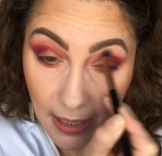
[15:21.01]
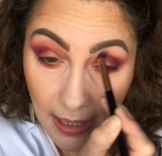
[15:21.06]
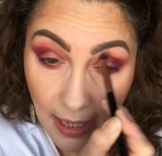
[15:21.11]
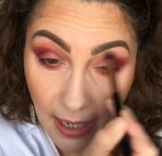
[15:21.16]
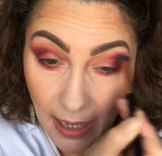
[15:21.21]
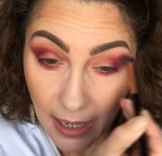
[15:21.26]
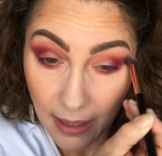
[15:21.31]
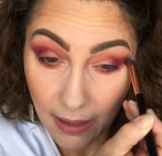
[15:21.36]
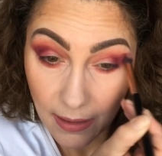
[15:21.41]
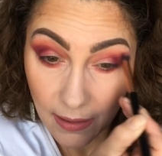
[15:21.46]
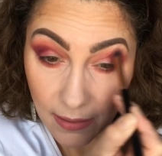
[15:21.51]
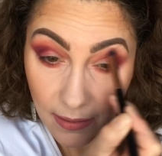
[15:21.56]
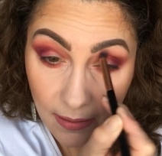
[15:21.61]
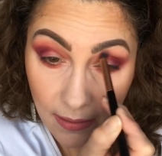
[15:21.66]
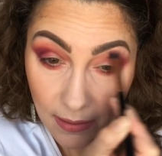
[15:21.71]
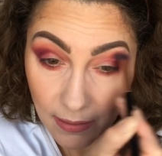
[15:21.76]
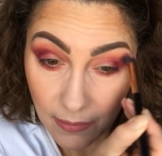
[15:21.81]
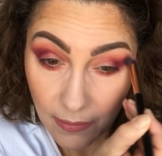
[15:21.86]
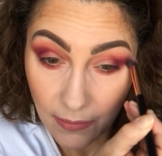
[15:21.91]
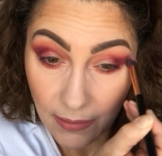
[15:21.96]
again
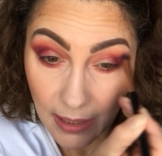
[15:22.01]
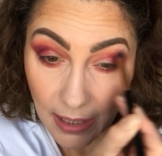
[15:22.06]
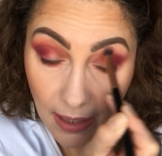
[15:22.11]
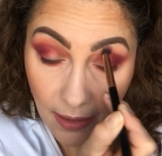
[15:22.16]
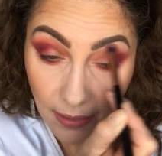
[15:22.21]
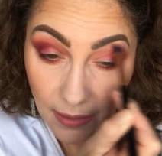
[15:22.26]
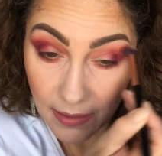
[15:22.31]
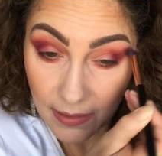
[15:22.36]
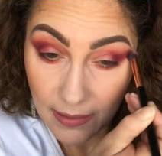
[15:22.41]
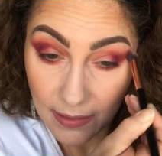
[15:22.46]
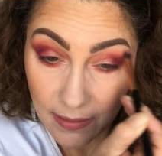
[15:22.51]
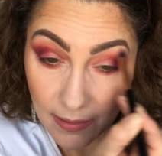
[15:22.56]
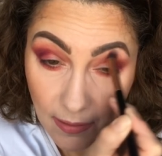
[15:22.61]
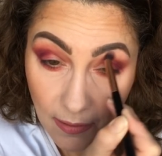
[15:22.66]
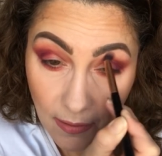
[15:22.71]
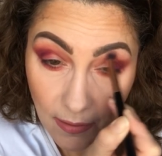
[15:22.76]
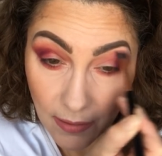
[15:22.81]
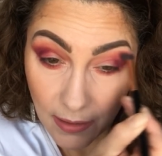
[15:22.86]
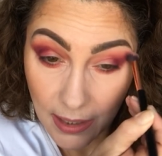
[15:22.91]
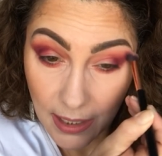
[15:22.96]
on the other
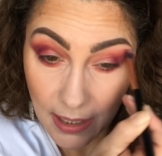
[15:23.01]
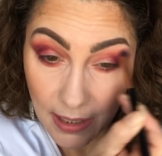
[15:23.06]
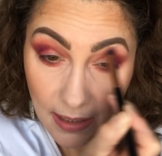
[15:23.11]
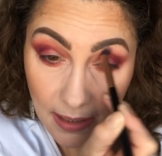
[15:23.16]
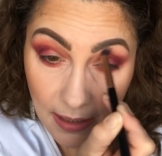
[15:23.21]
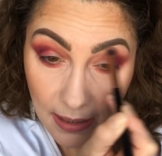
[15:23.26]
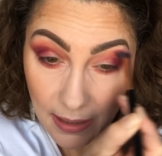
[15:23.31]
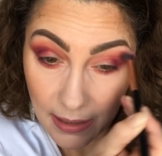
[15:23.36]
side.